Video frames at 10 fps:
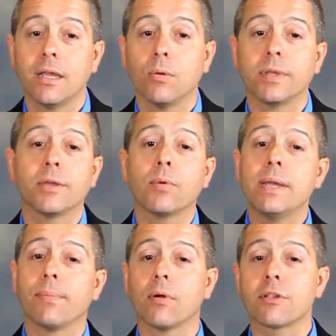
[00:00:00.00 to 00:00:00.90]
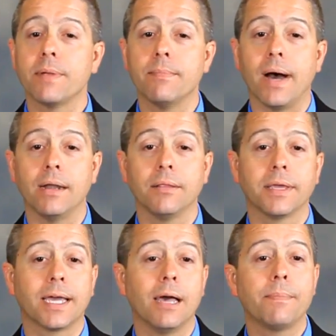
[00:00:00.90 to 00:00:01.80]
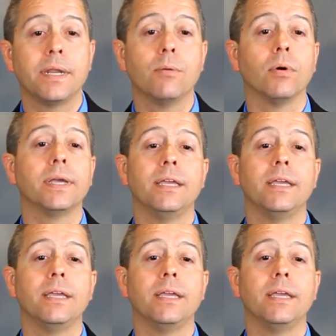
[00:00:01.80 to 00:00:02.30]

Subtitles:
With the reimbursement model, the company will